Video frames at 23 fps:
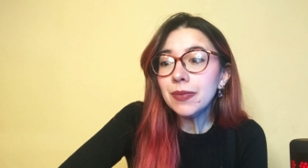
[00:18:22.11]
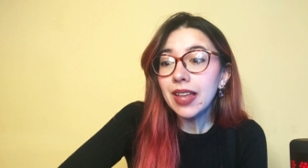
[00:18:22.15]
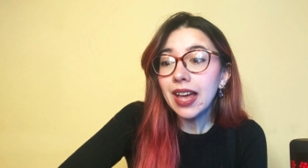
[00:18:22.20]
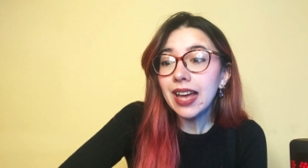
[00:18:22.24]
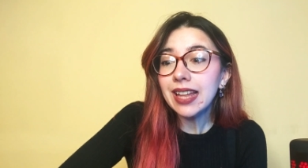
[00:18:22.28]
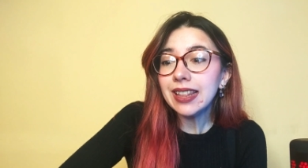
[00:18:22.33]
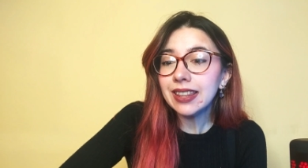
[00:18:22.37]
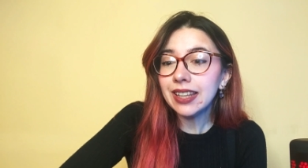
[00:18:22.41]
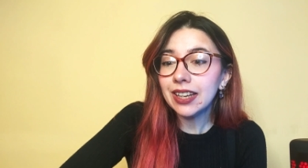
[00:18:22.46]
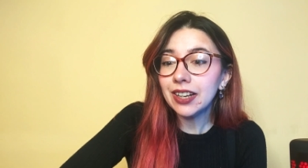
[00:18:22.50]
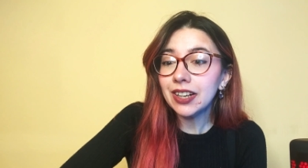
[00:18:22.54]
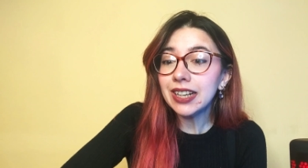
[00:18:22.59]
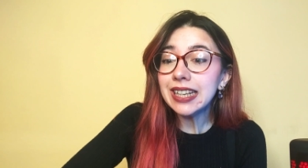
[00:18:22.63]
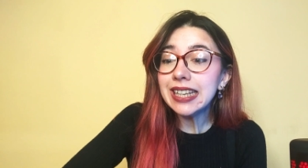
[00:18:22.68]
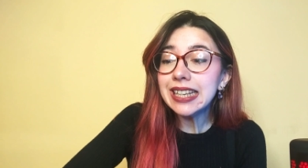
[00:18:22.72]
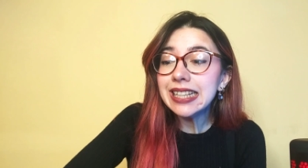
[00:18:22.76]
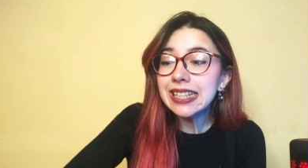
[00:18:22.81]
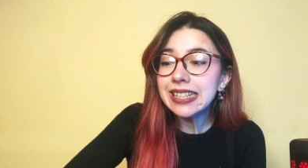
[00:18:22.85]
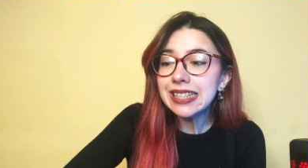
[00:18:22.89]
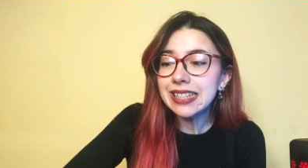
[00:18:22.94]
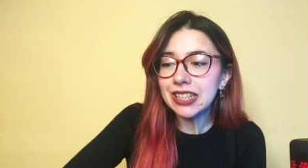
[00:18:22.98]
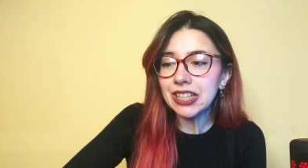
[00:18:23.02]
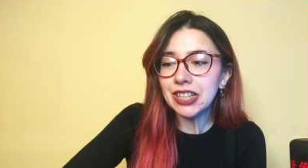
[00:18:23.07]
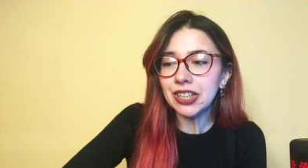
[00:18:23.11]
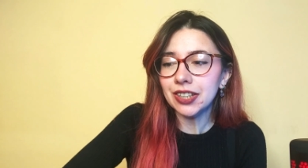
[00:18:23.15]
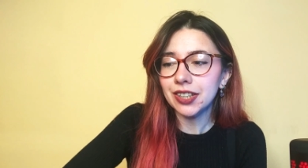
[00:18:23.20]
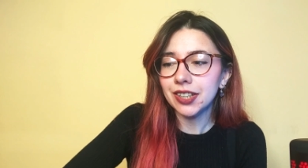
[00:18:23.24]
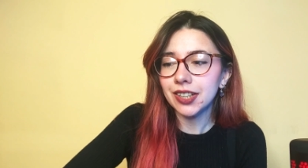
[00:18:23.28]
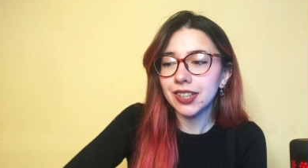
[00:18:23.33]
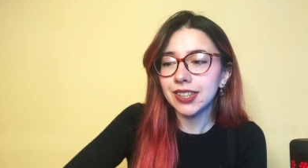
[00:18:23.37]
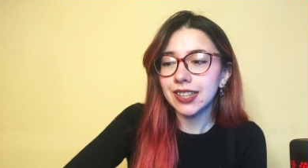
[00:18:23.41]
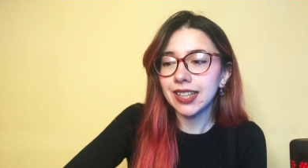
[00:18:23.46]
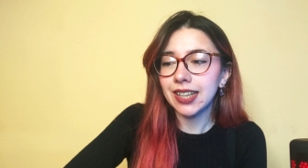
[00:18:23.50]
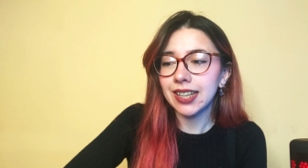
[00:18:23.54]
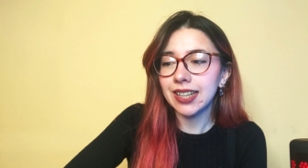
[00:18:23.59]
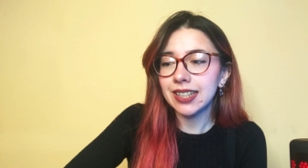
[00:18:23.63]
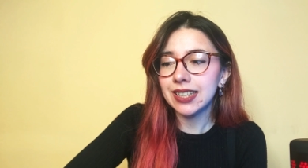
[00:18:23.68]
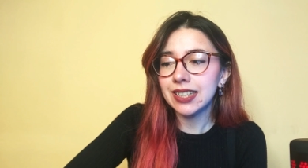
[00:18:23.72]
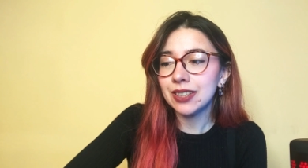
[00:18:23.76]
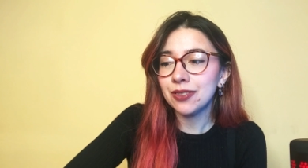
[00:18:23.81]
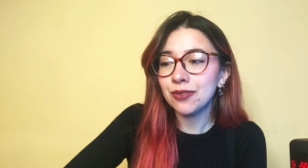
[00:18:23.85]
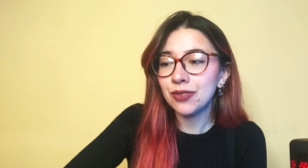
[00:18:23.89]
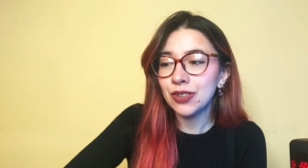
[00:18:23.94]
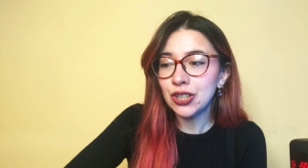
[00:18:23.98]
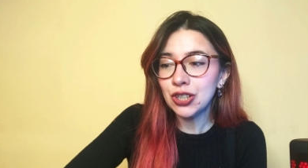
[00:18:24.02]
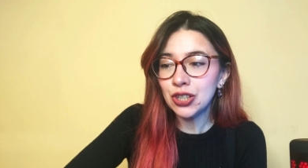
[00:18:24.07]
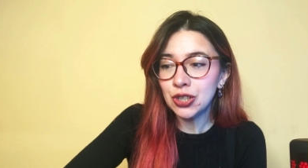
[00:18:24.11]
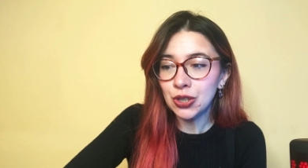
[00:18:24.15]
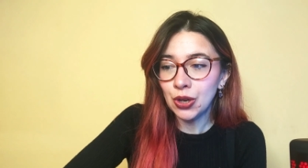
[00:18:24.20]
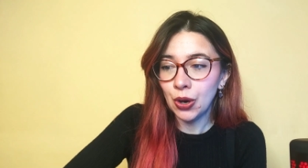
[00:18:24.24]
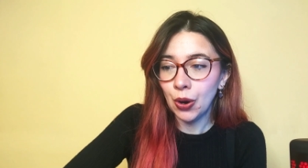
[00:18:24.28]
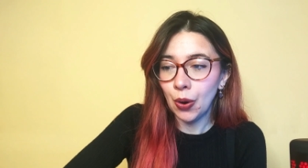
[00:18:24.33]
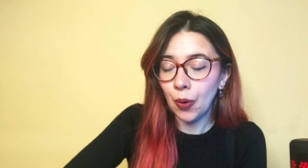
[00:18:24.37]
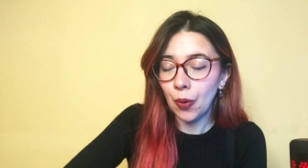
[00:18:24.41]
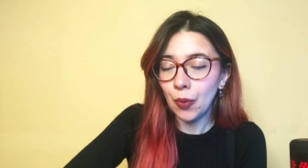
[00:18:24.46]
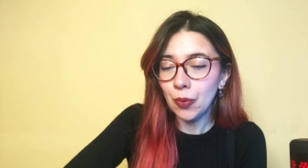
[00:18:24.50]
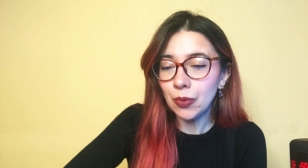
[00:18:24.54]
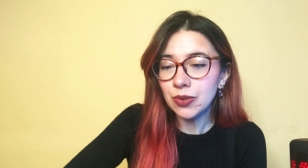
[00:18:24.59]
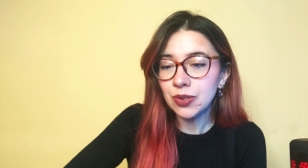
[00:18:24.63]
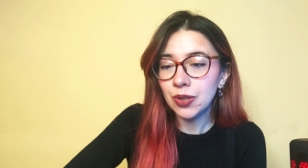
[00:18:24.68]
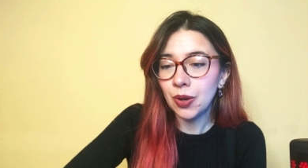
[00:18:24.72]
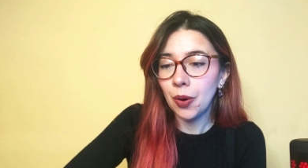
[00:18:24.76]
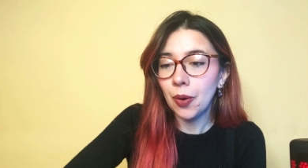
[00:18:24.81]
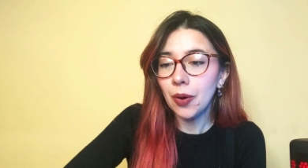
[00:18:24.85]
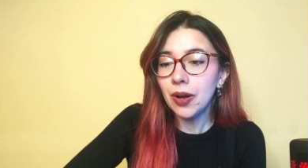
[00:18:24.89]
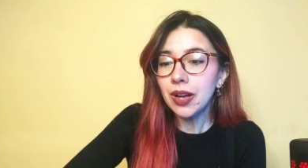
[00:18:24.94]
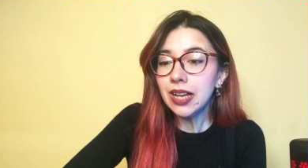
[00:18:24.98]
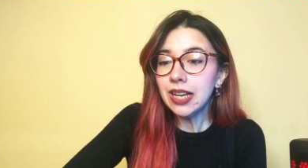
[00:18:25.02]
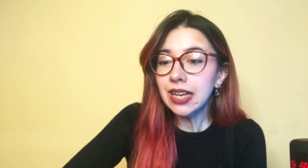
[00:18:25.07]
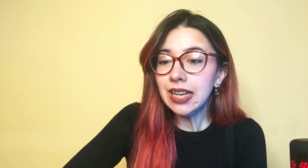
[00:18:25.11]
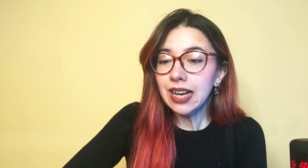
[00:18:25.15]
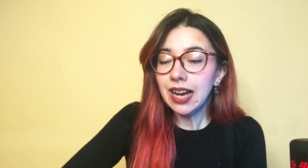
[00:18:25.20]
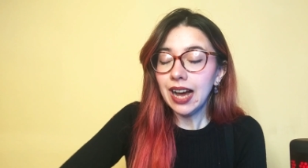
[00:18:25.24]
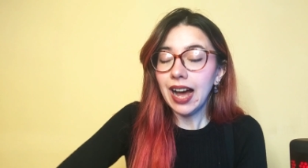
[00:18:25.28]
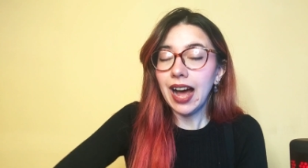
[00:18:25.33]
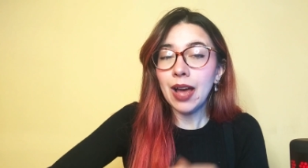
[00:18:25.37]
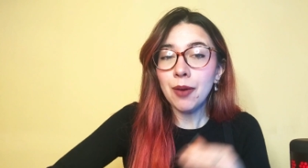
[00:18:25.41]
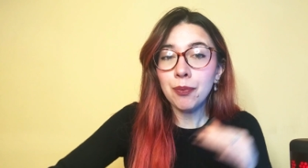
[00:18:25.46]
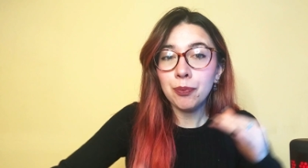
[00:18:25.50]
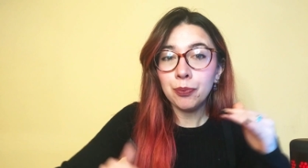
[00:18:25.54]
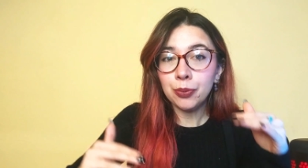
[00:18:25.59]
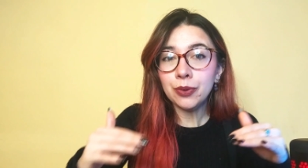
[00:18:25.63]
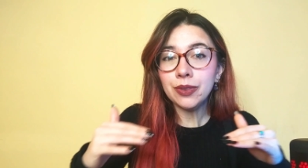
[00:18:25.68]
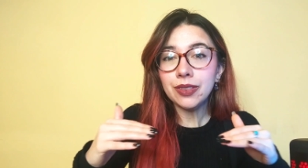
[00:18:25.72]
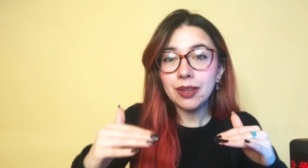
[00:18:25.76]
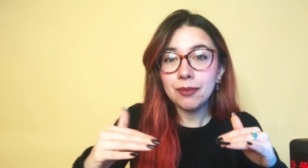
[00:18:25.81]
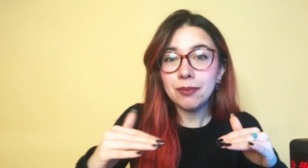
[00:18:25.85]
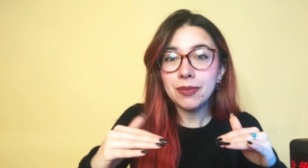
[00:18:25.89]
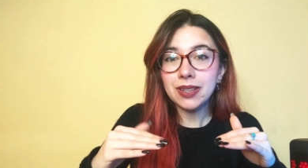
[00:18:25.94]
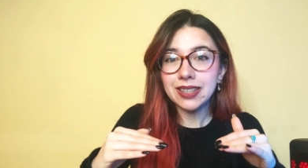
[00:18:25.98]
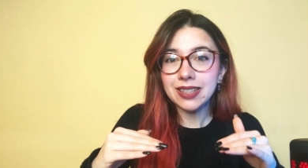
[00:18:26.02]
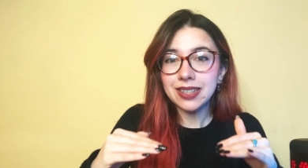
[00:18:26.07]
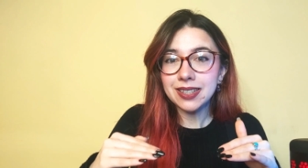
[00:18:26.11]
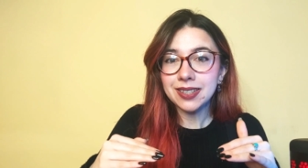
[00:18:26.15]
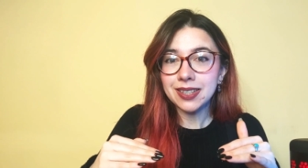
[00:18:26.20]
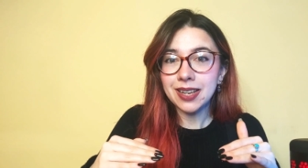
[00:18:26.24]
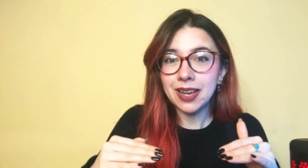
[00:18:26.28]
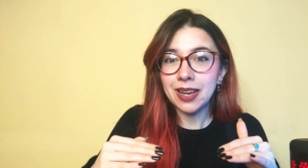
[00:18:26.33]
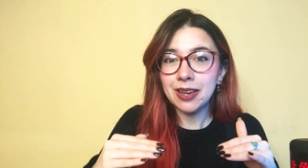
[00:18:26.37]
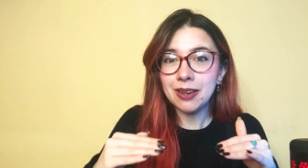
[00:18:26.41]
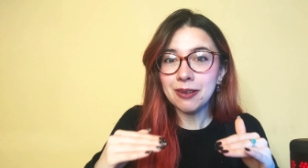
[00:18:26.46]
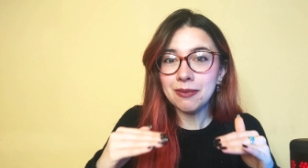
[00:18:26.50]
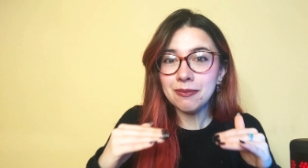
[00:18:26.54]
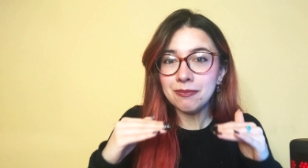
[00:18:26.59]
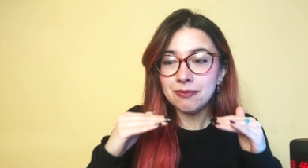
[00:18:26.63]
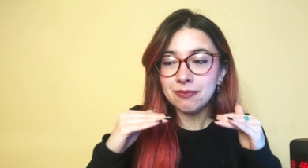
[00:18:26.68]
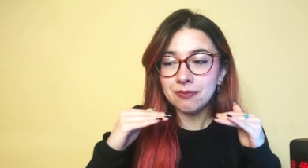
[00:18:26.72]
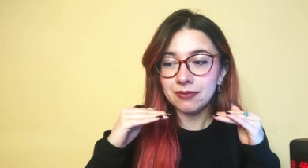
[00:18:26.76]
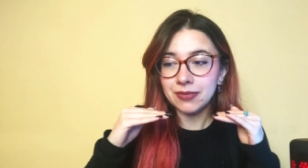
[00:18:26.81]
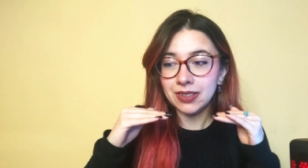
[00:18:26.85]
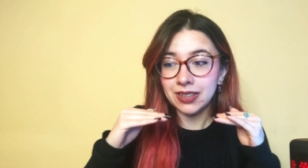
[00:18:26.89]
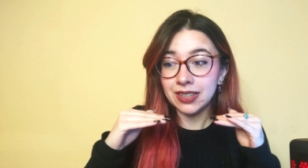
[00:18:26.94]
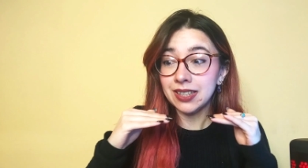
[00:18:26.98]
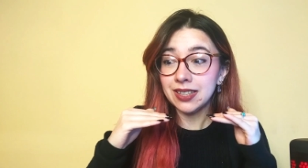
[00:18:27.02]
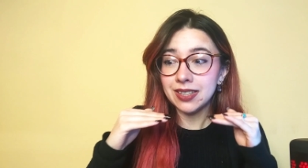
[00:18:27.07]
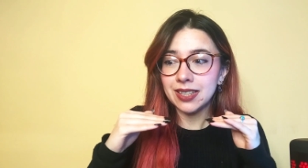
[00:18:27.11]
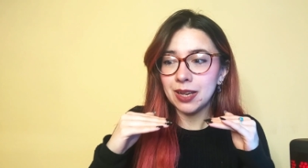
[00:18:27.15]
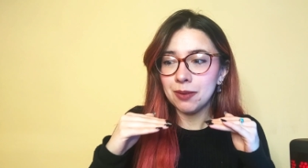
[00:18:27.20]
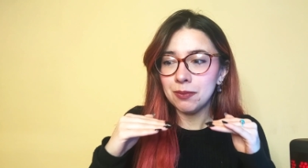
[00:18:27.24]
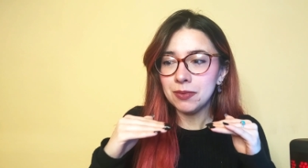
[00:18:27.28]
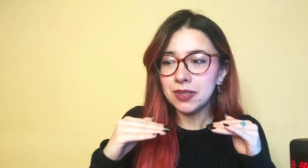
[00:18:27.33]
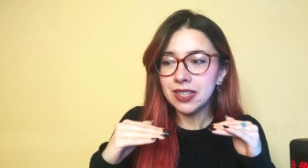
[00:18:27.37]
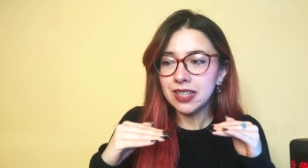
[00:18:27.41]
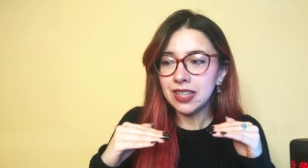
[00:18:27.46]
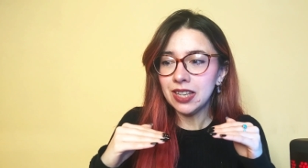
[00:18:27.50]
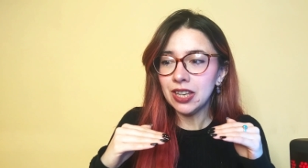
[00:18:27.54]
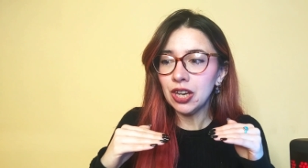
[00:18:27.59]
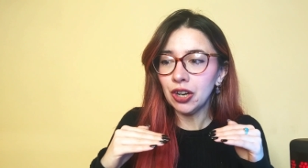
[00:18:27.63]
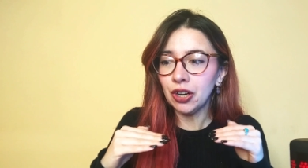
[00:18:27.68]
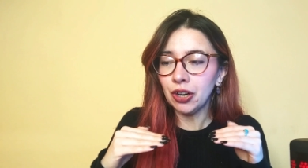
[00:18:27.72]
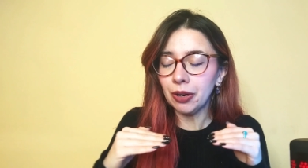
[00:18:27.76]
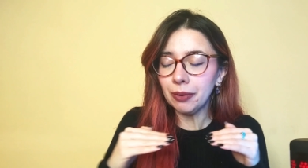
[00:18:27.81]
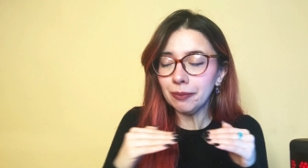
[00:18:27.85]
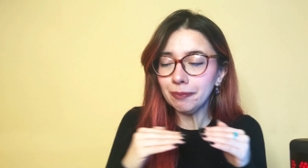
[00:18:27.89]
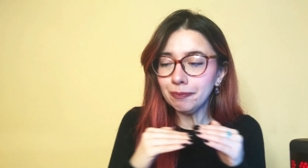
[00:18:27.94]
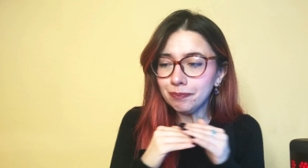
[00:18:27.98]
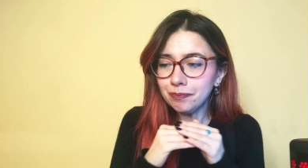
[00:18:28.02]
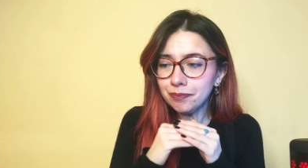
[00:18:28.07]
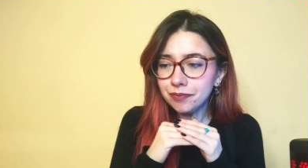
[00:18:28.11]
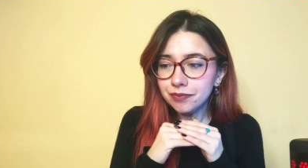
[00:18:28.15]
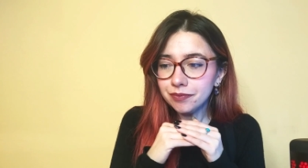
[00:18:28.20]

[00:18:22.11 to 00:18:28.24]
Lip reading: And they're easier than a TV show. So I put them in the same tier.